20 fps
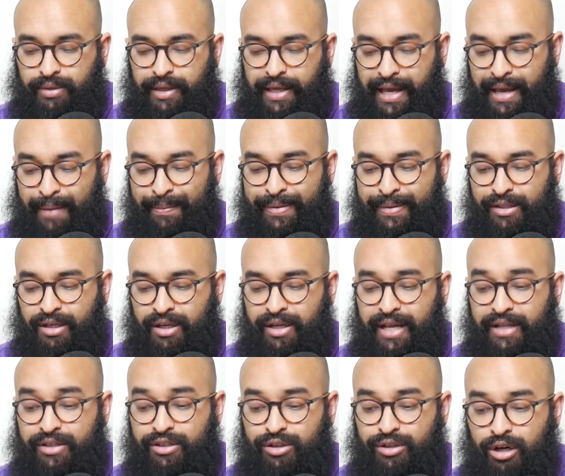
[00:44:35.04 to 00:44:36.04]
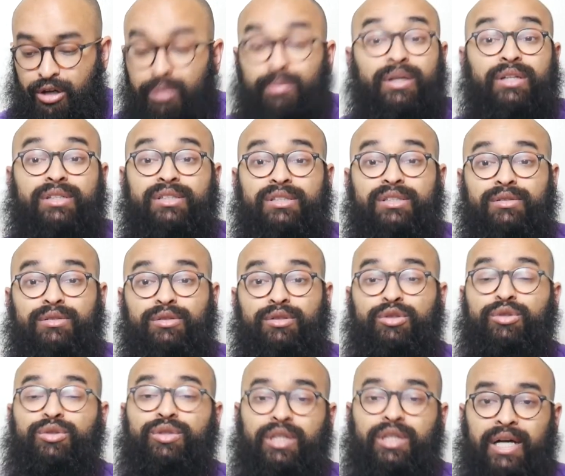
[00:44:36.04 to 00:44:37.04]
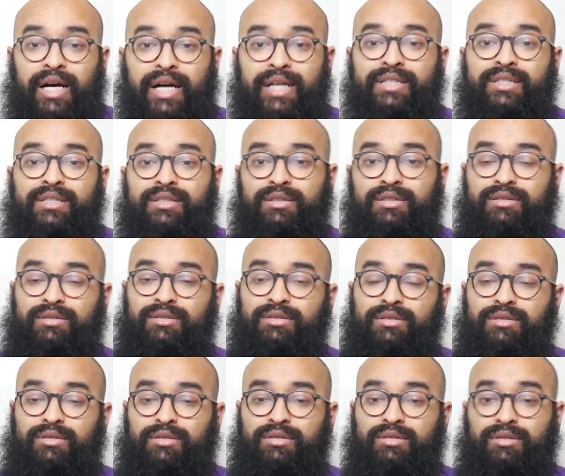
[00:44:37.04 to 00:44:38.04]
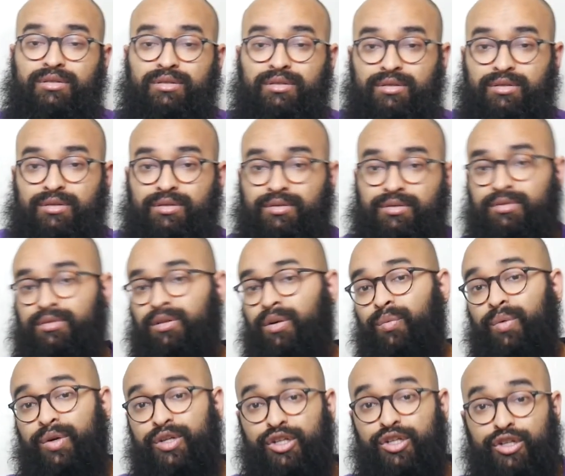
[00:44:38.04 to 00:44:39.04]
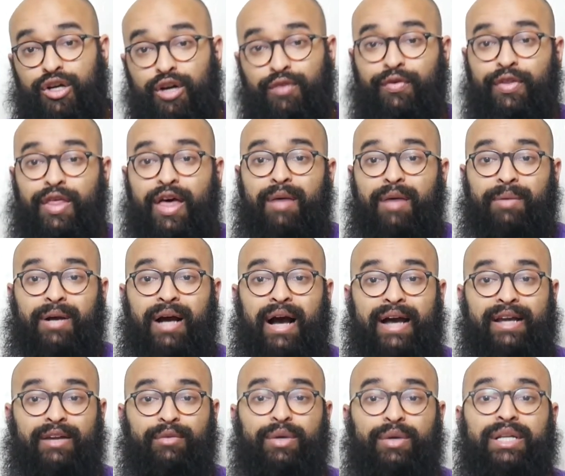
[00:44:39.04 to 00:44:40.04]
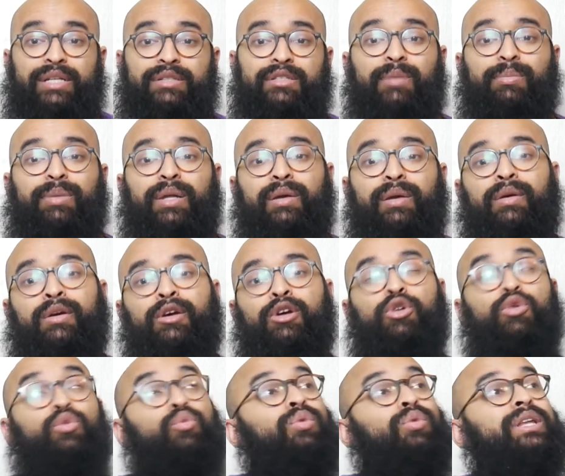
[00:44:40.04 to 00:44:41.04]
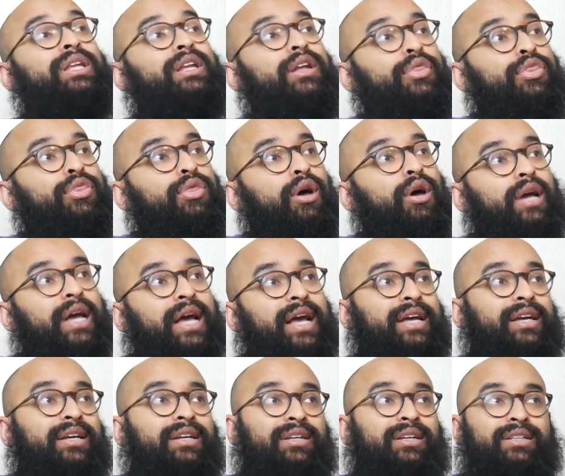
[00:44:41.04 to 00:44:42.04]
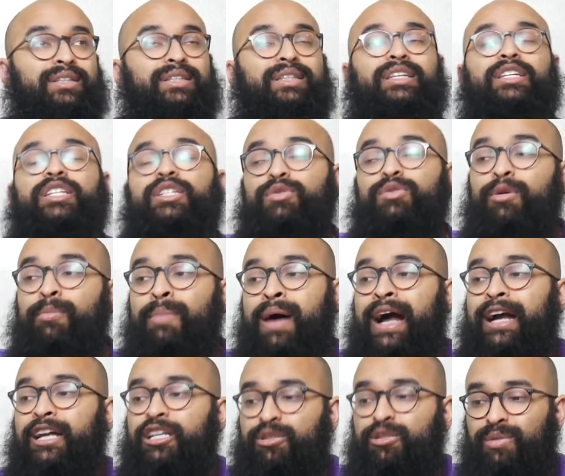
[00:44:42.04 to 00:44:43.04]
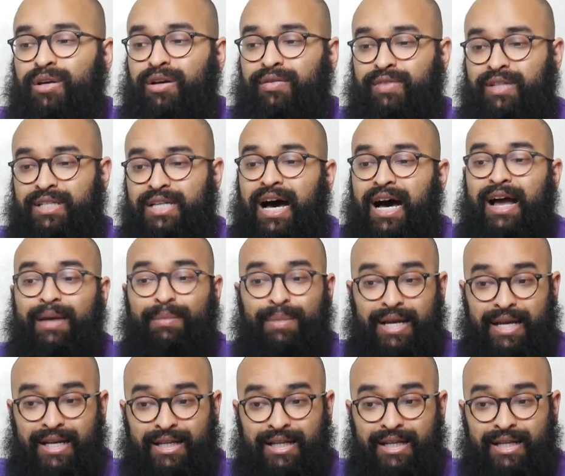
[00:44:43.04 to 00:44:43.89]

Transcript: and Starbucks unionize, which is good for them, kind of. We need something. We need a okay. This reminds me of the time